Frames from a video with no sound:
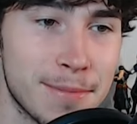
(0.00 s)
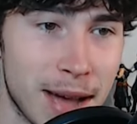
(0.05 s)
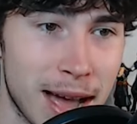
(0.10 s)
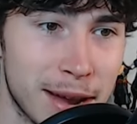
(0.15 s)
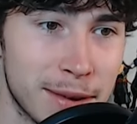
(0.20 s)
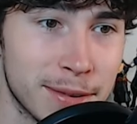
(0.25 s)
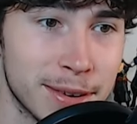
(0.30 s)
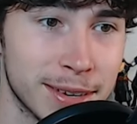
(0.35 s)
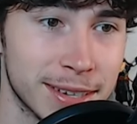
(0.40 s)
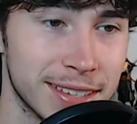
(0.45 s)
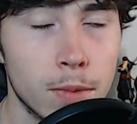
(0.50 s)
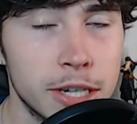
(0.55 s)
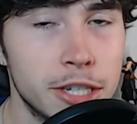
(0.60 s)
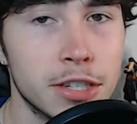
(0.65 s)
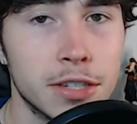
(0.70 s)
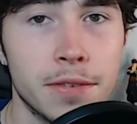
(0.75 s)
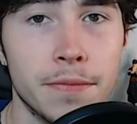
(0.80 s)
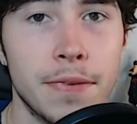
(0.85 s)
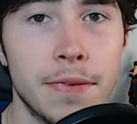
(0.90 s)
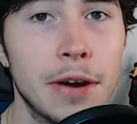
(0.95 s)
manhwas, which
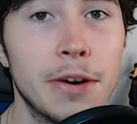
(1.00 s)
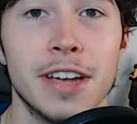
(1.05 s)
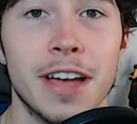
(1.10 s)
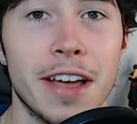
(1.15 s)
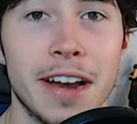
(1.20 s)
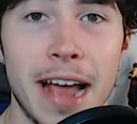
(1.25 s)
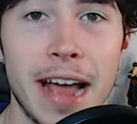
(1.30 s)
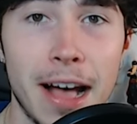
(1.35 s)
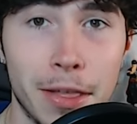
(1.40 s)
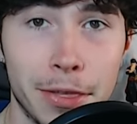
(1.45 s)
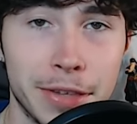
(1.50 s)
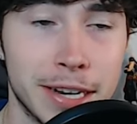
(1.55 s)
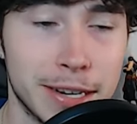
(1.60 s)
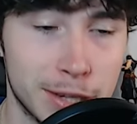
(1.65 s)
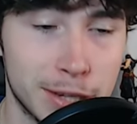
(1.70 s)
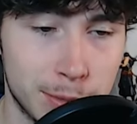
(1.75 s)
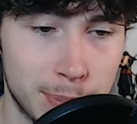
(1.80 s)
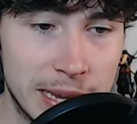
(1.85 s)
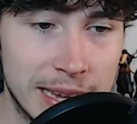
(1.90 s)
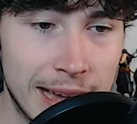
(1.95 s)
is very unhealthy to
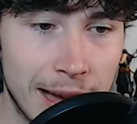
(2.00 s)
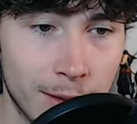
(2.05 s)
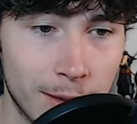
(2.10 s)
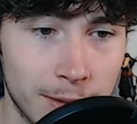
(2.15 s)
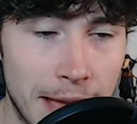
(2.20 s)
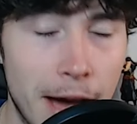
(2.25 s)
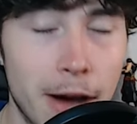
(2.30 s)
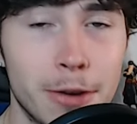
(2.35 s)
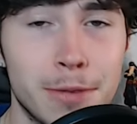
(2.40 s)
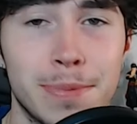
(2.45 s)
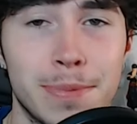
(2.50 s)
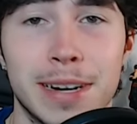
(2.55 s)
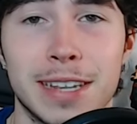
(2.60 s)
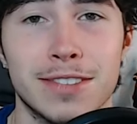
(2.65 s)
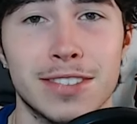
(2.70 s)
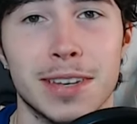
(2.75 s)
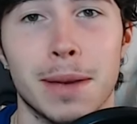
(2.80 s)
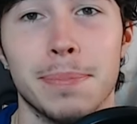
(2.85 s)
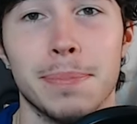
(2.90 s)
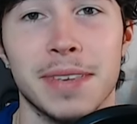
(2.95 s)
speak out loud, but
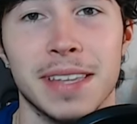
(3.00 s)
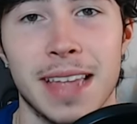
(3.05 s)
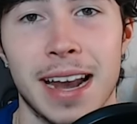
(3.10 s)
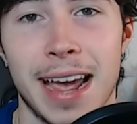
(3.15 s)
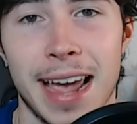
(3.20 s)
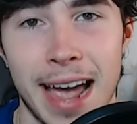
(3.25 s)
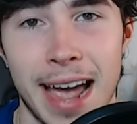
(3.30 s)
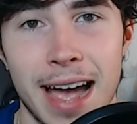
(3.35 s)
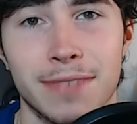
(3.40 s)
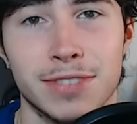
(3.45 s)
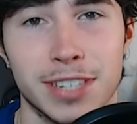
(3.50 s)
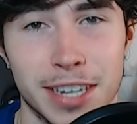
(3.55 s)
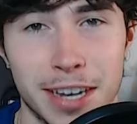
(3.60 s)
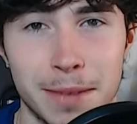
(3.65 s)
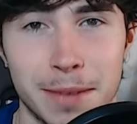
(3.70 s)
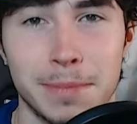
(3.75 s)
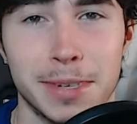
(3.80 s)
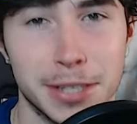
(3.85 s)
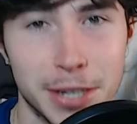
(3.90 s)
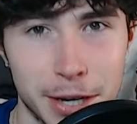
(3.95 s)
it's something that I have to
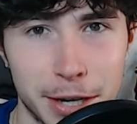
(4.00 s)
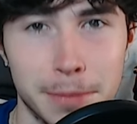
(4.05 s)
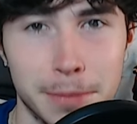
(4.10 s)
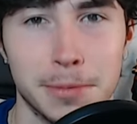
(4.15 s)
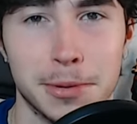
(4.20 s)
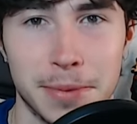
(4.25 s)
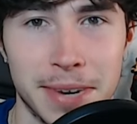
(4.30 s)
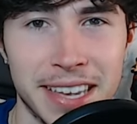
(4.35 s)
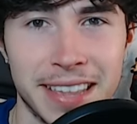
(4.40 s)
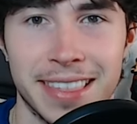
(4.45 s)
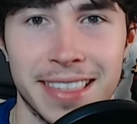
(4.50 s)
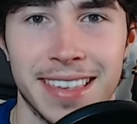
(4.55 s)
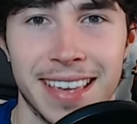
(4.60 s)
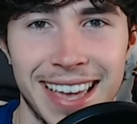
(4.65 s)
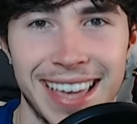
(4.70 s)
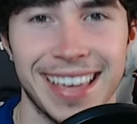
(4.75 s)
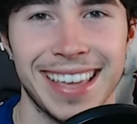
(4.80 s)
come to terms with.